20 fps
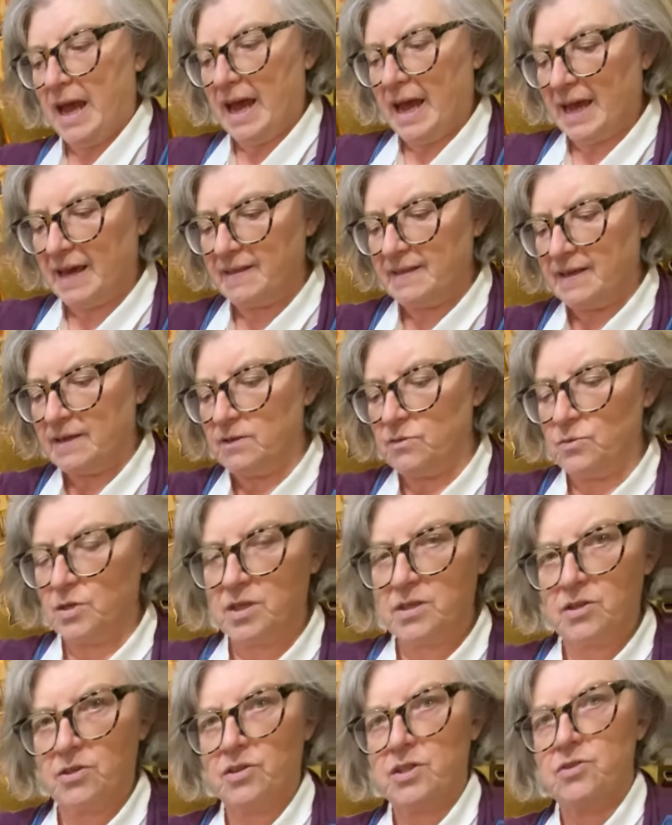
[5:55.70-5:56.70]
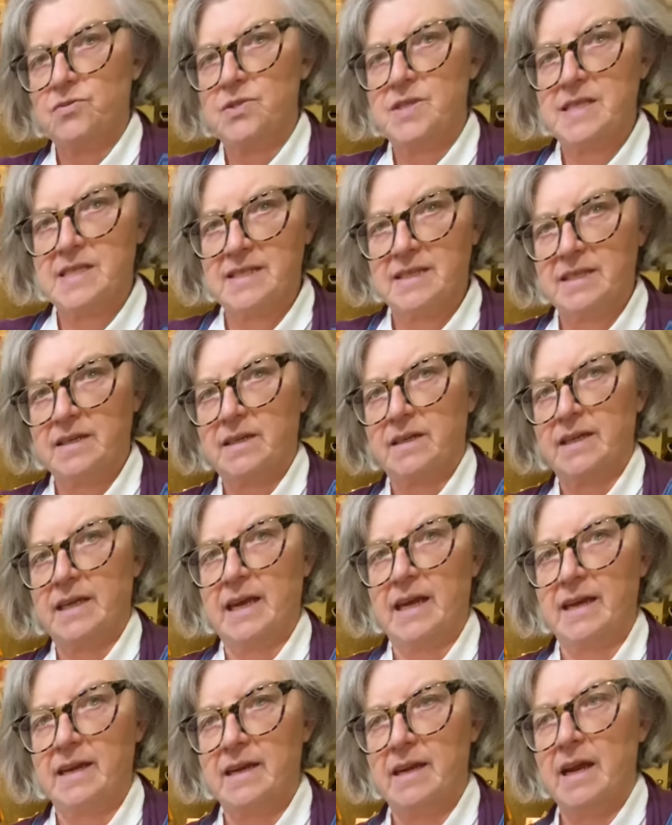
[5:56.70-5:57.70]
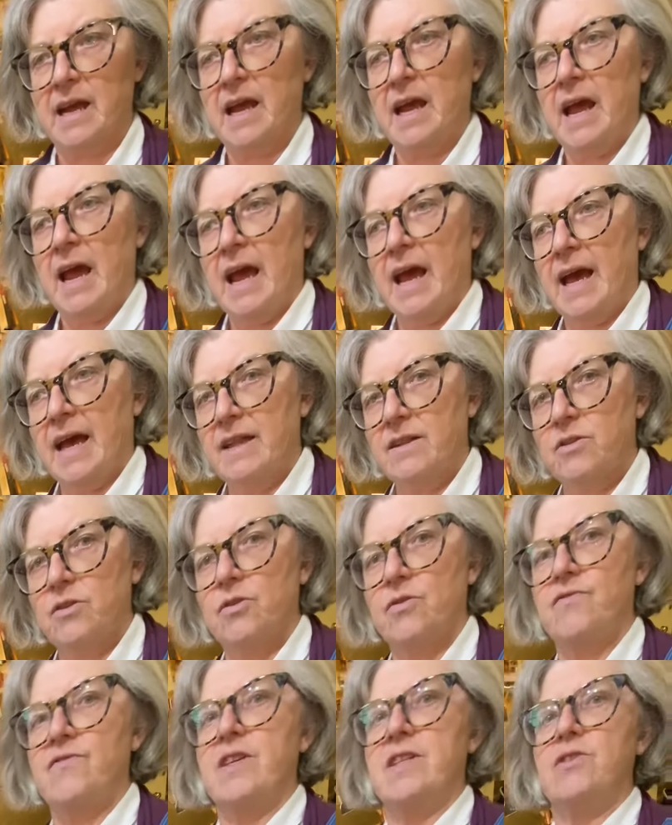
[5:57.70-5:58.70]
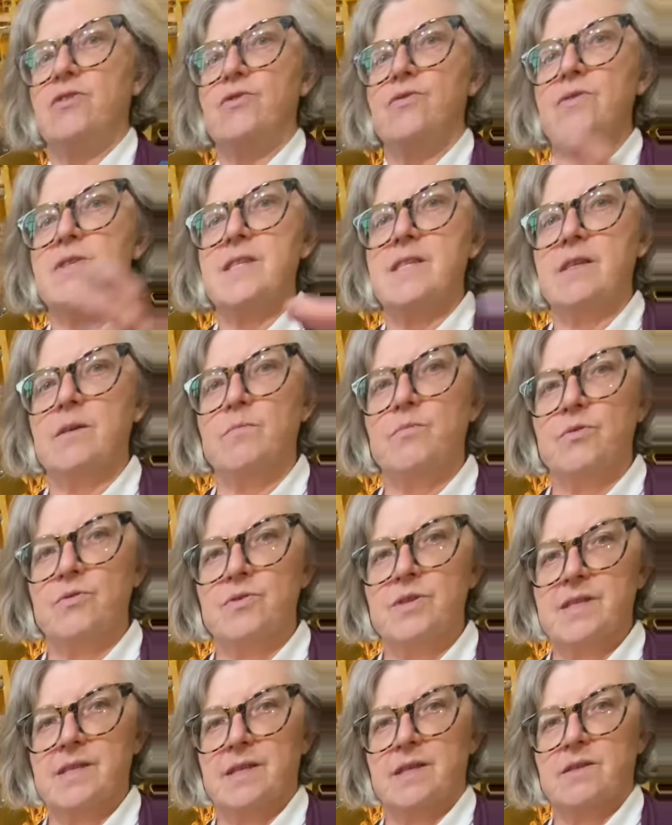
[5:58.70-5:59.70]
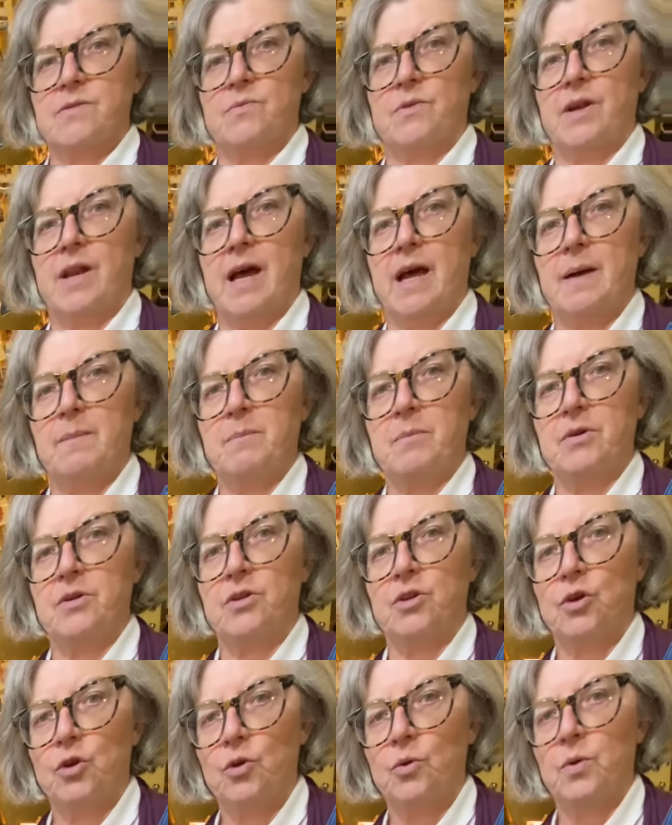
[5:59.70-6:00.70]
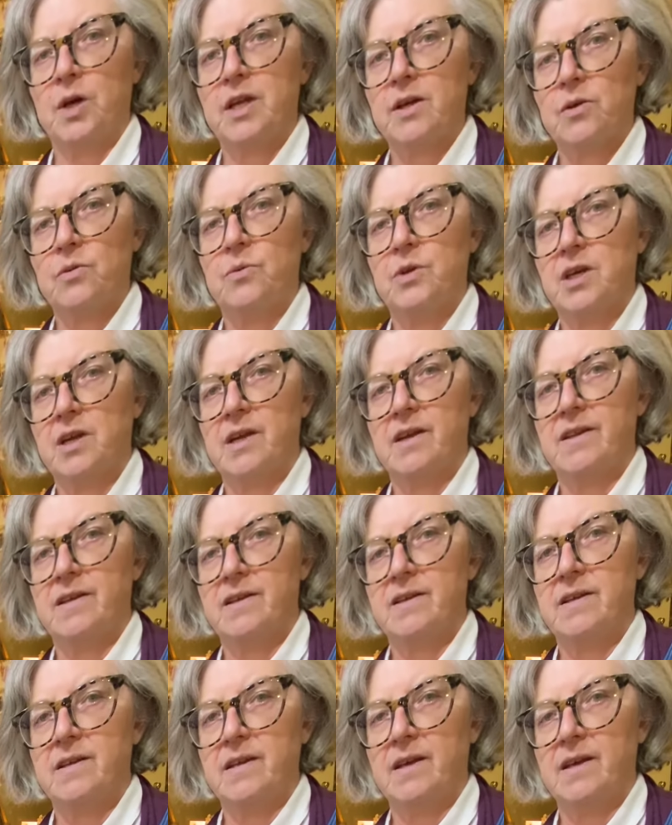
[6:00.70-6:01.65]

And then we're going to stir again. And the reducing process will happen quite quickly.